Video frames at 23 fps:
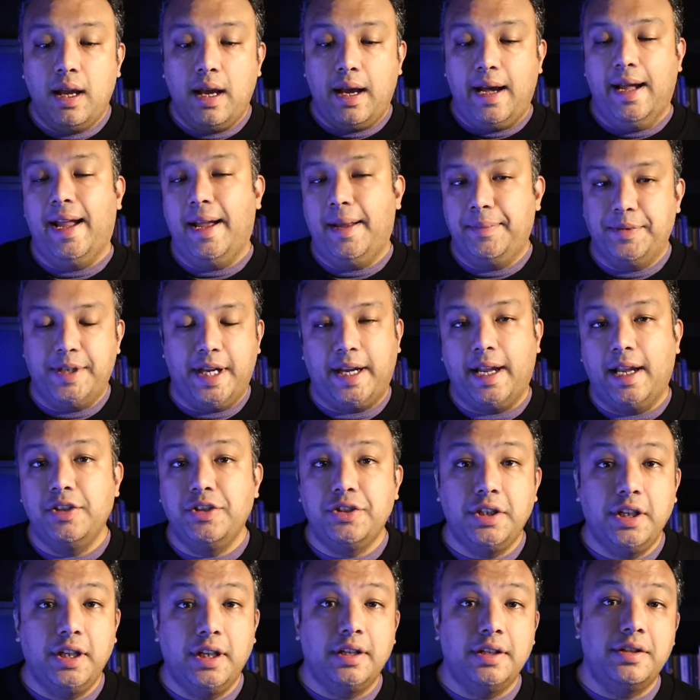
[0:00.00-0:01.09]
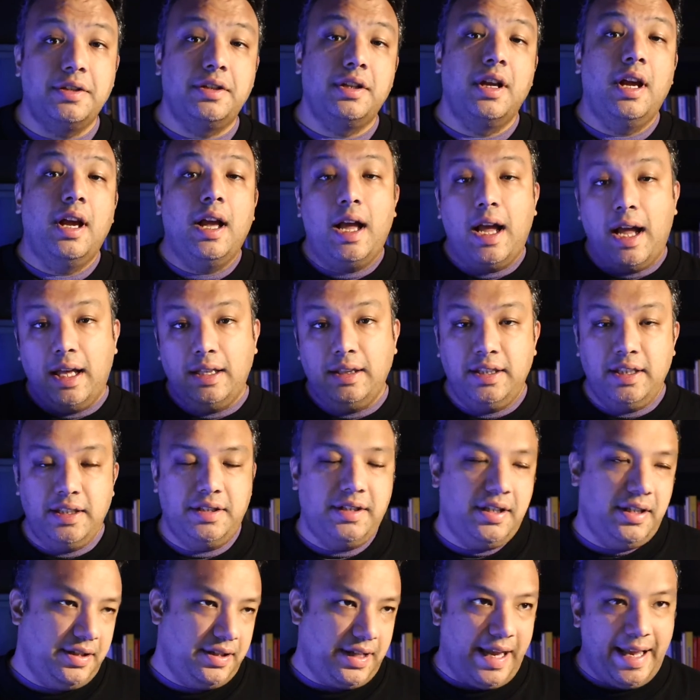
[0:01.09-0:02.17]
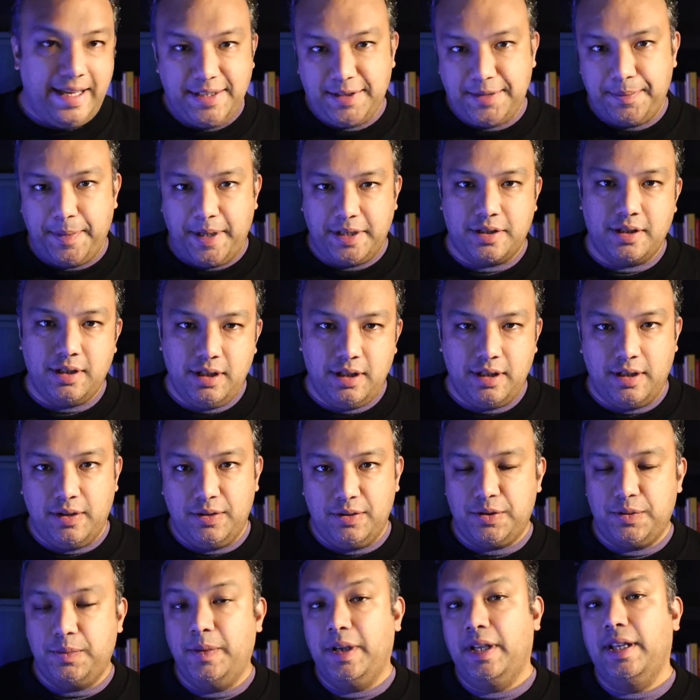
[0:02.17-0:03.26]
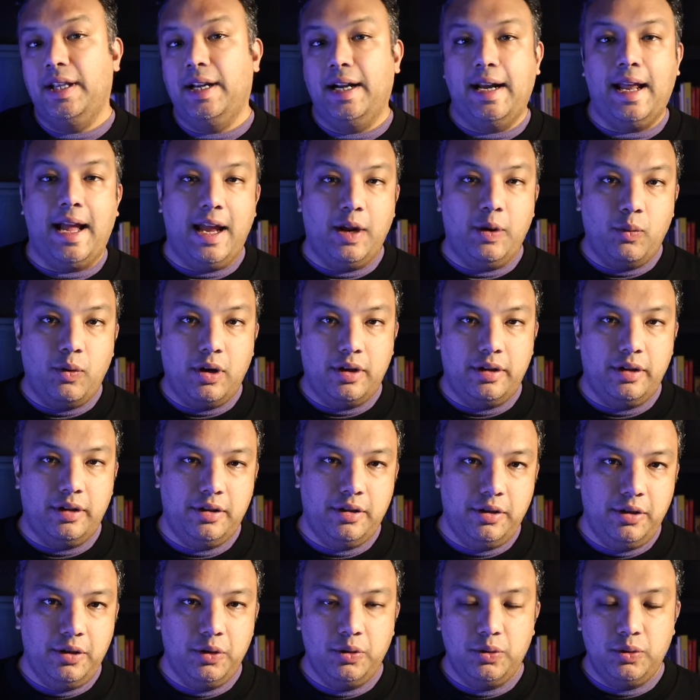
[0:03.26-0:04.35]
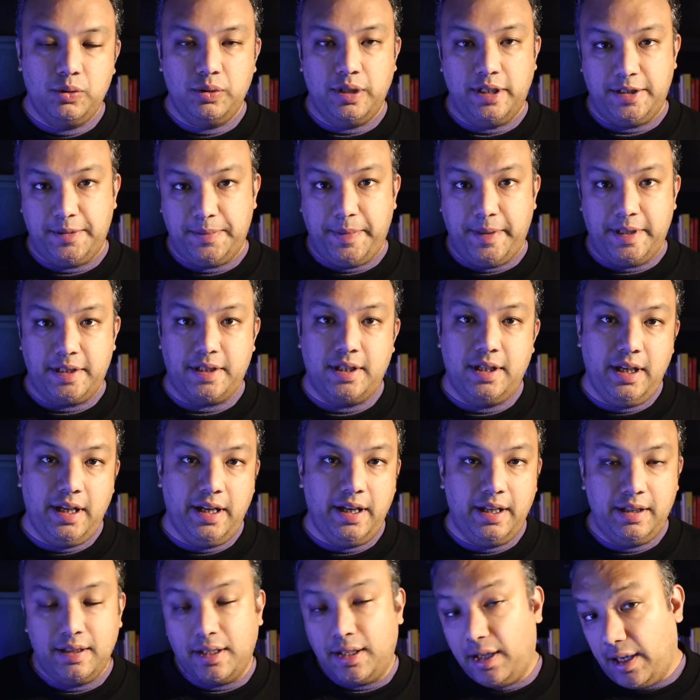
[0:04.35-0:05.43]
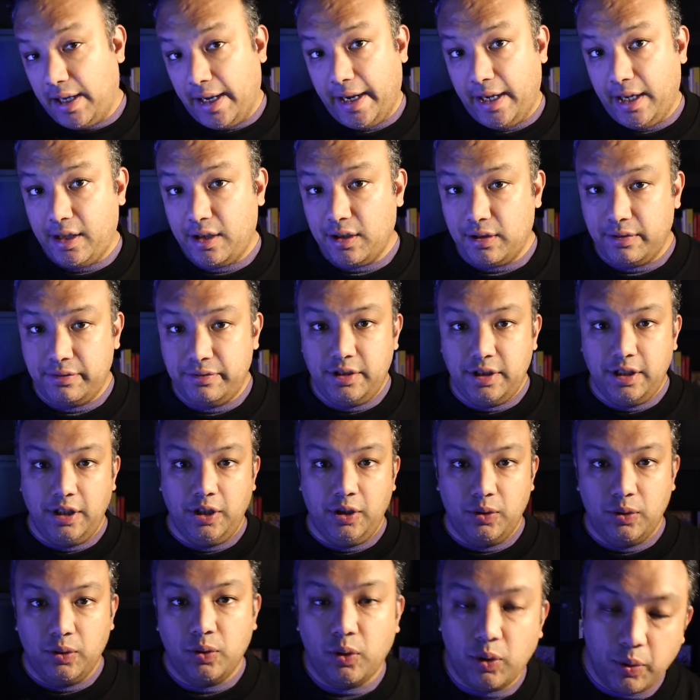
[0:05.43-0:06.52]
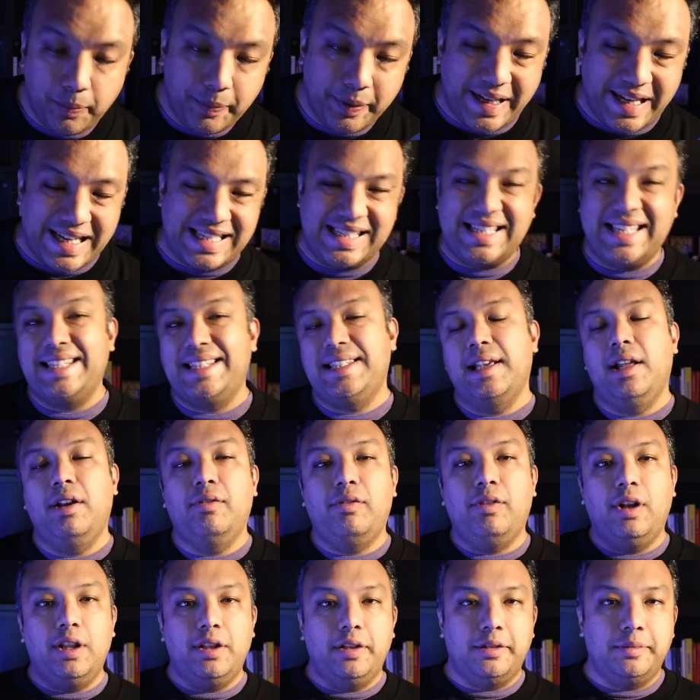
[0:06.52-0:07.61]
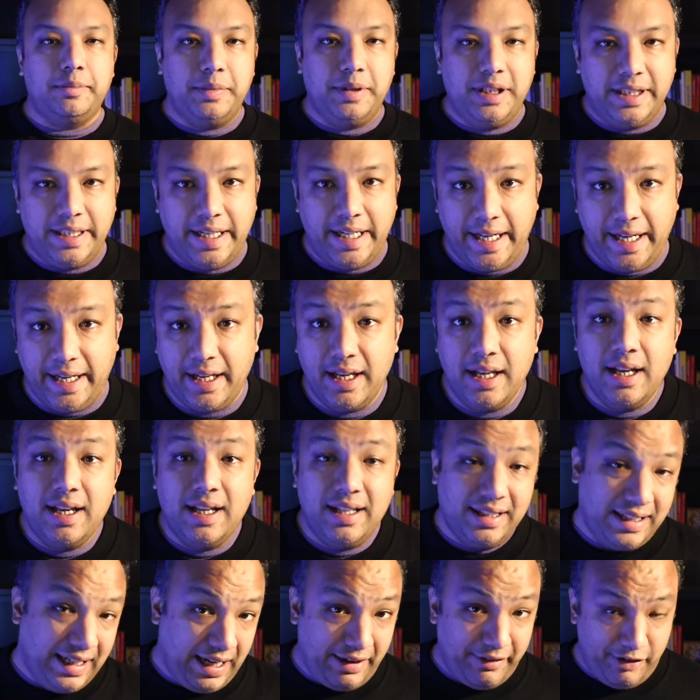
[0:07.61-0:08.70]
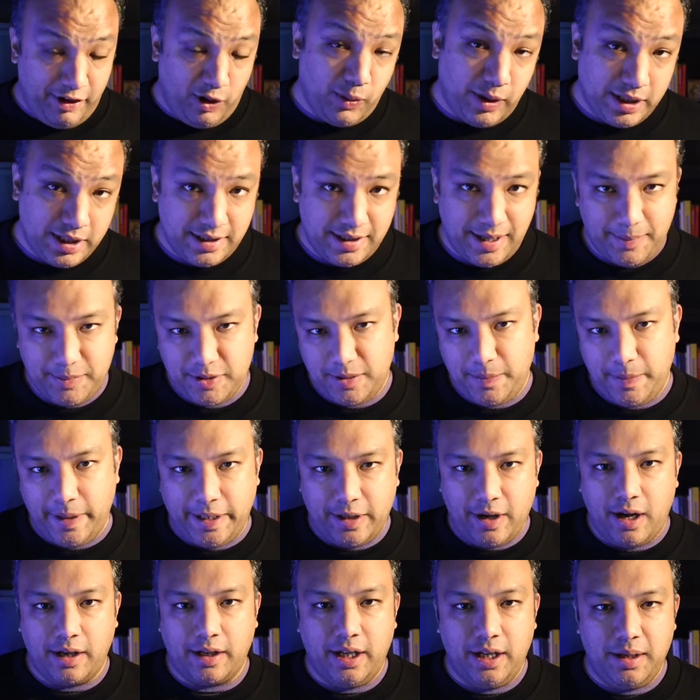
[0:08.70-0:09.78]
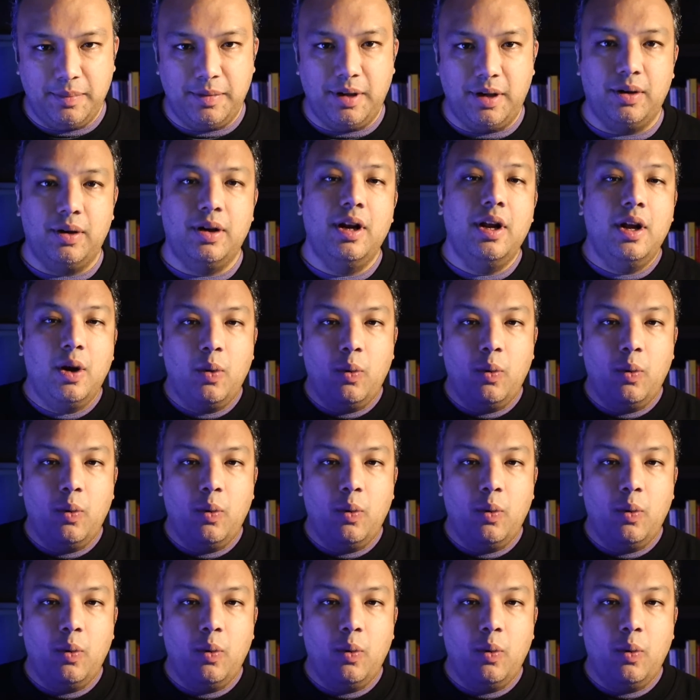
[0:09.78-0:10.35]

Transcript: Hi, AppSec engineers. This is a special announcement that I wanted to do, especially in the light of the new OpenSSL vulnerability that everyone seems to be talking about.